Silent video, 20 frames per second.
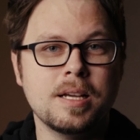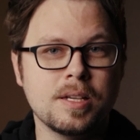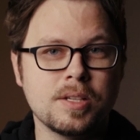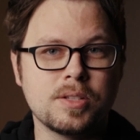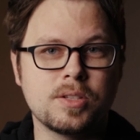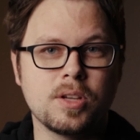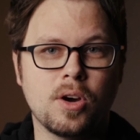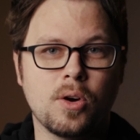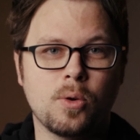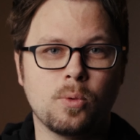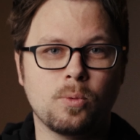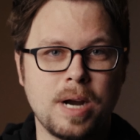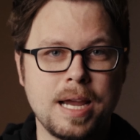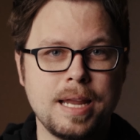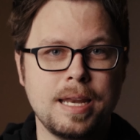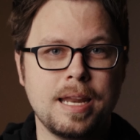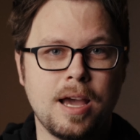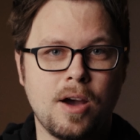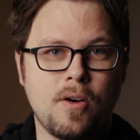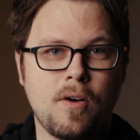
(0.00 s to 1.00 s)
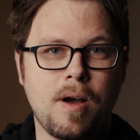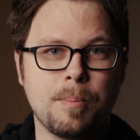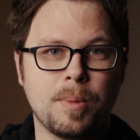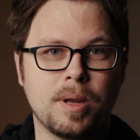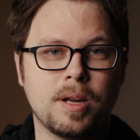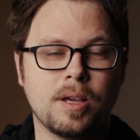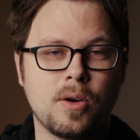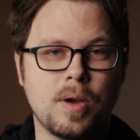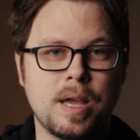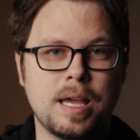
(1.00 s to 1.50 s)
So right now I'm
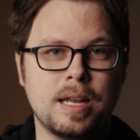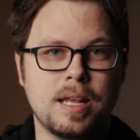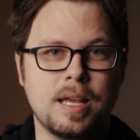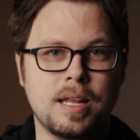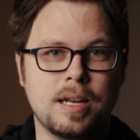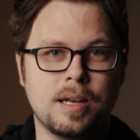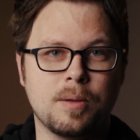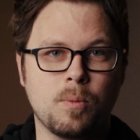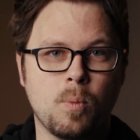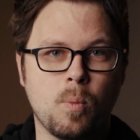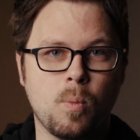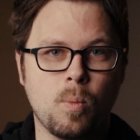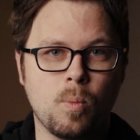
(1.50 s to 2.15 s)
gonna go ahead and,